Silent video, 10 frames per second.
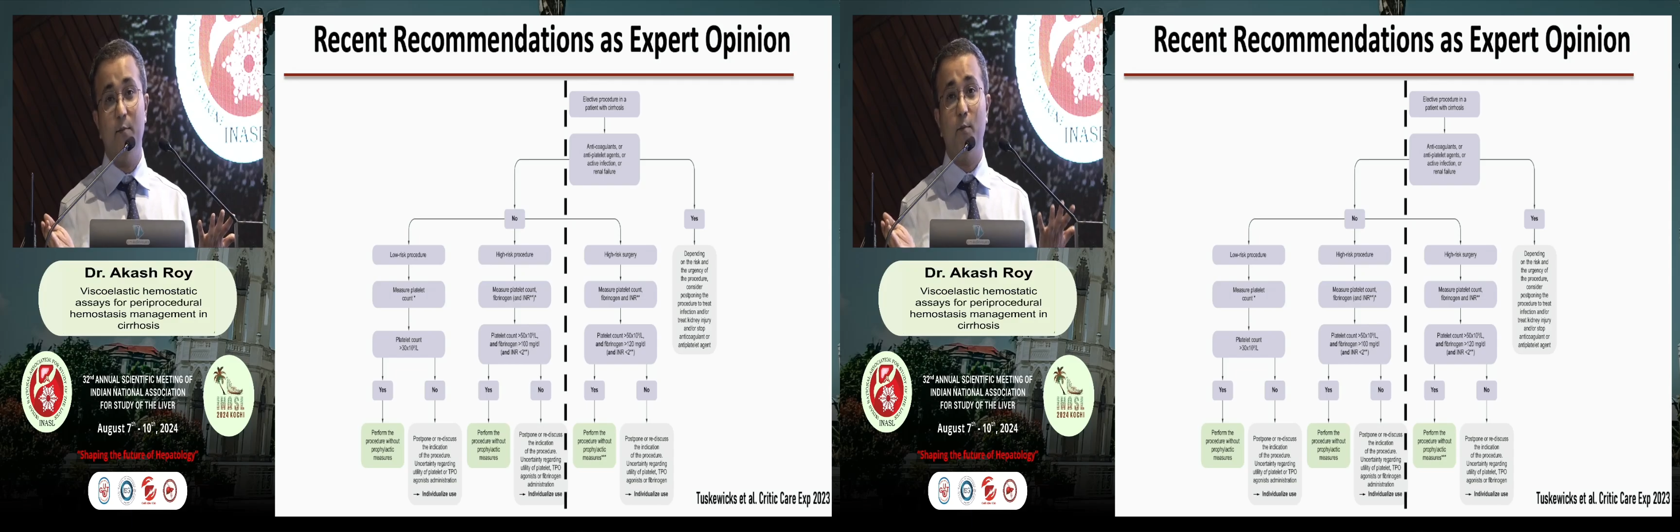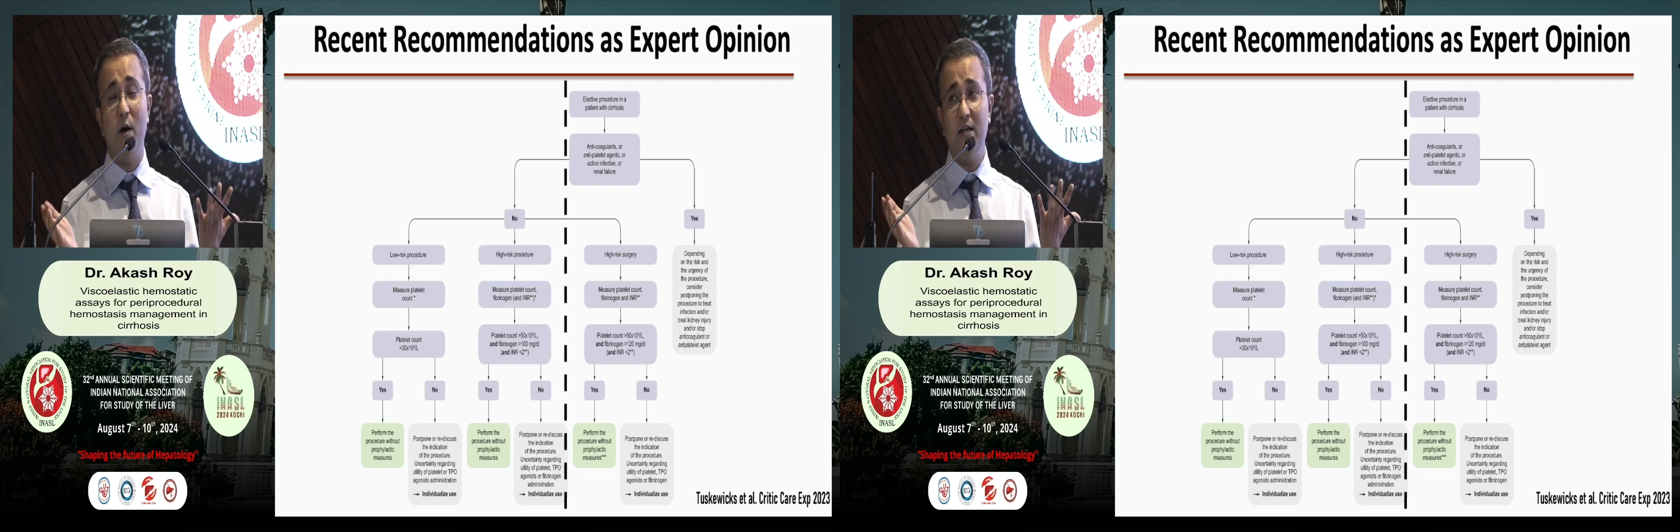
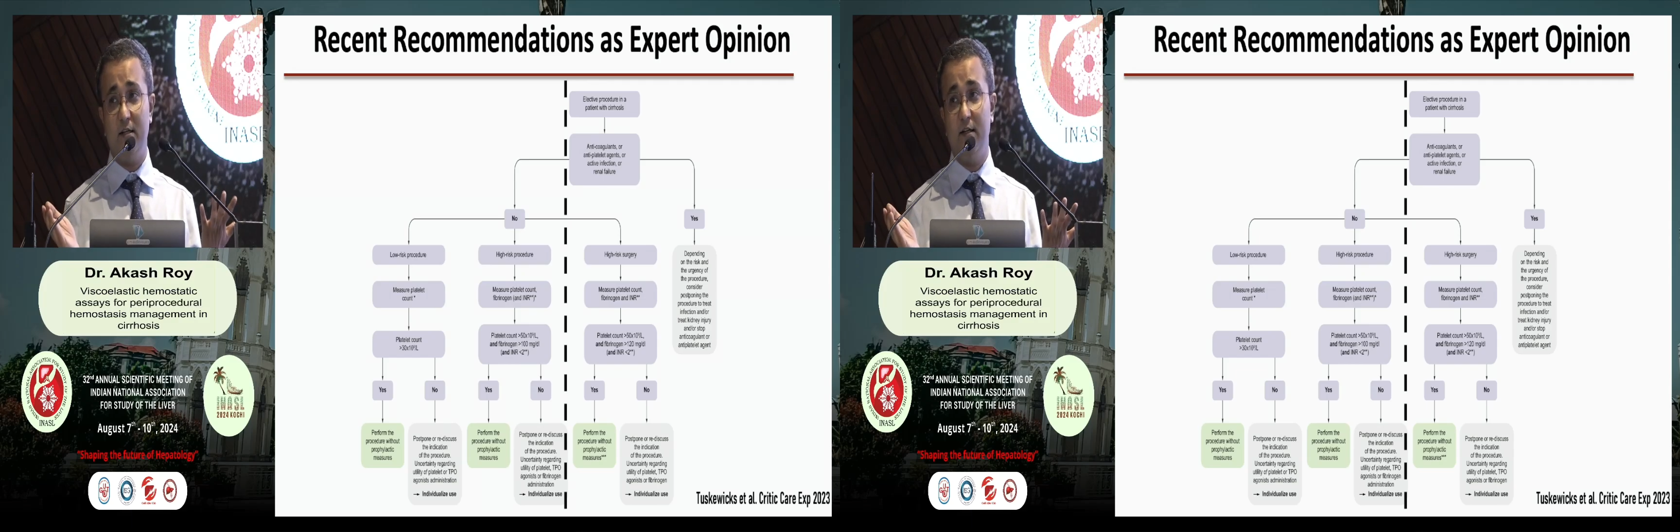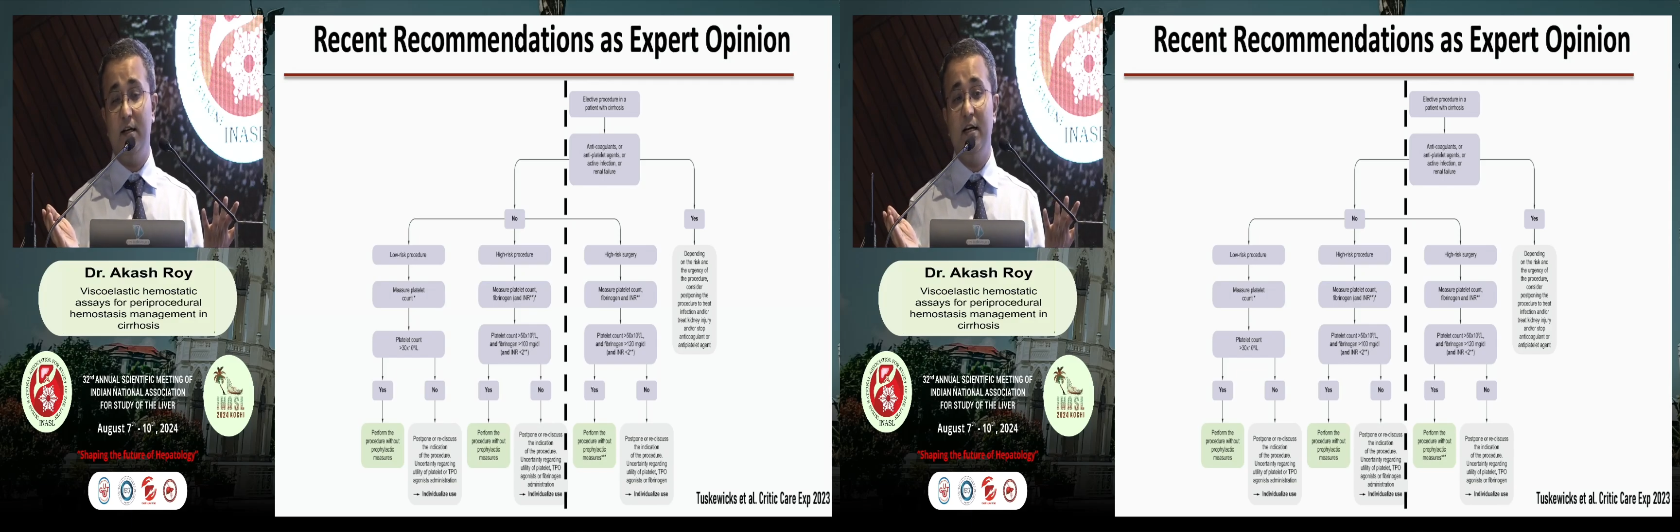But
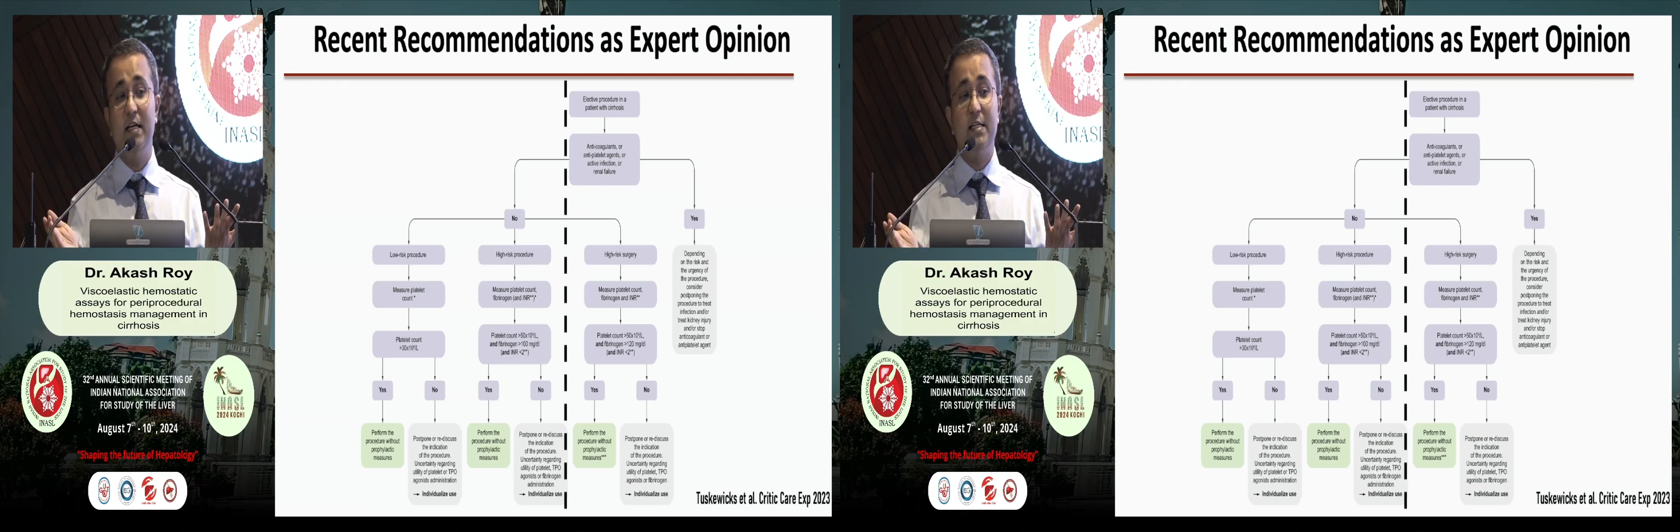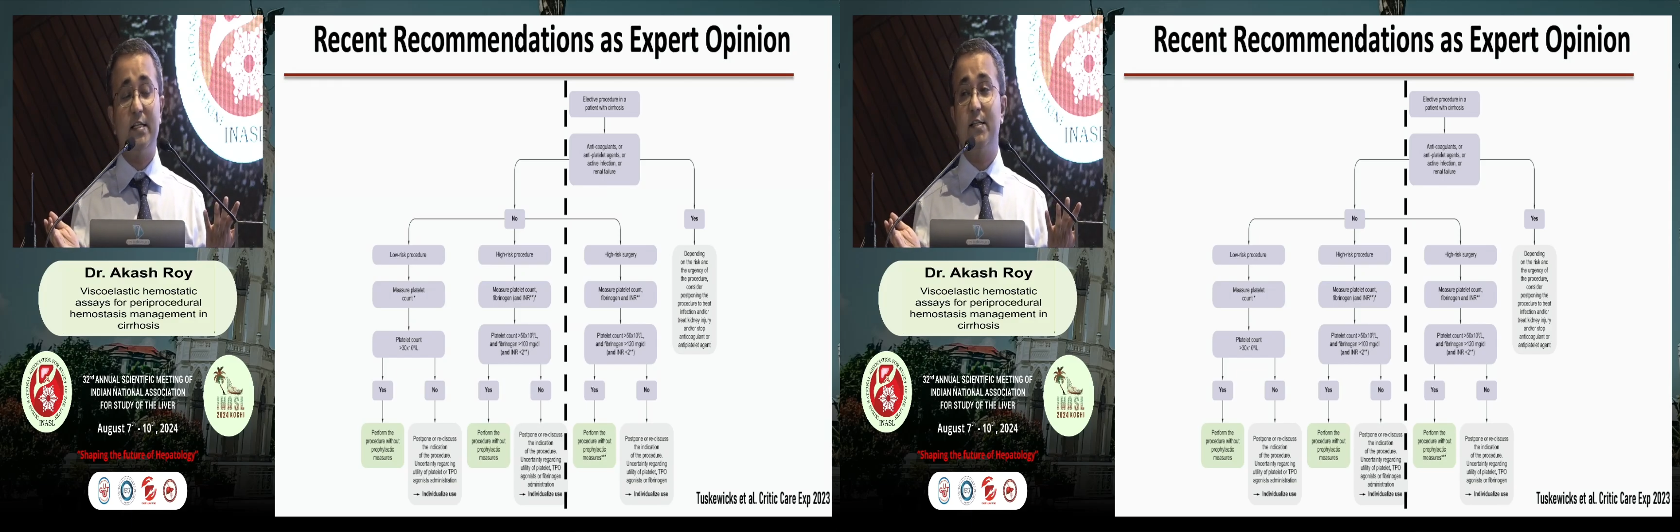
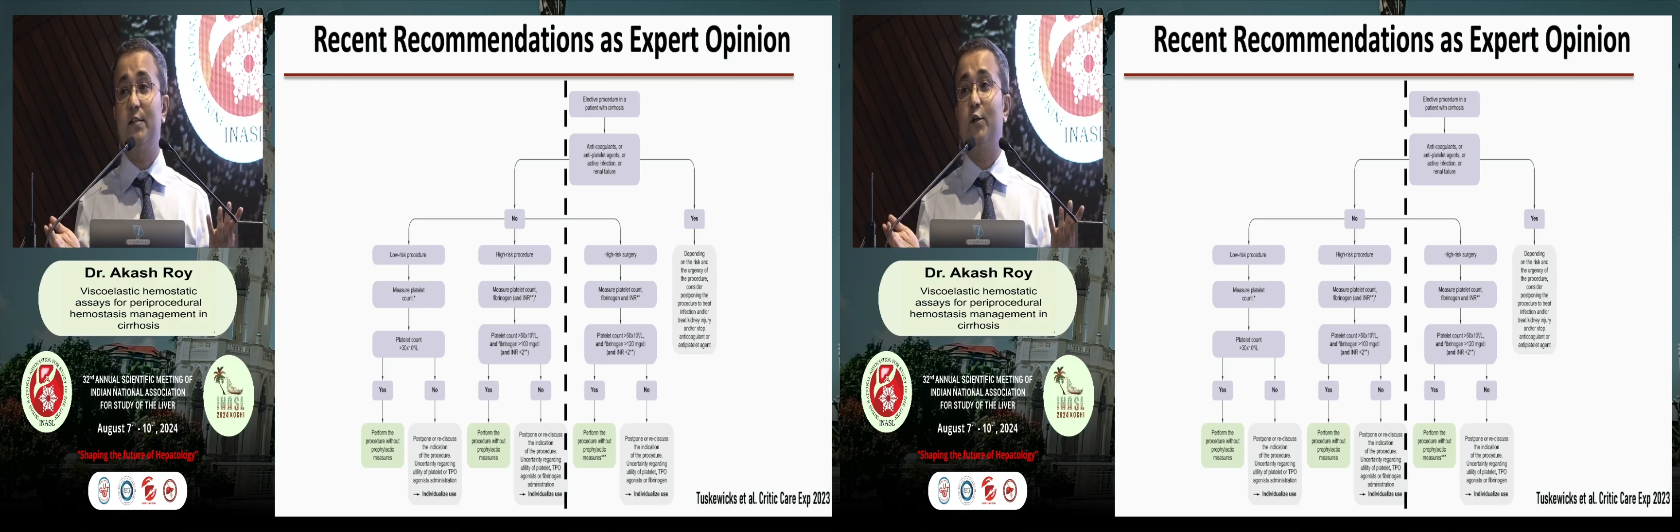since the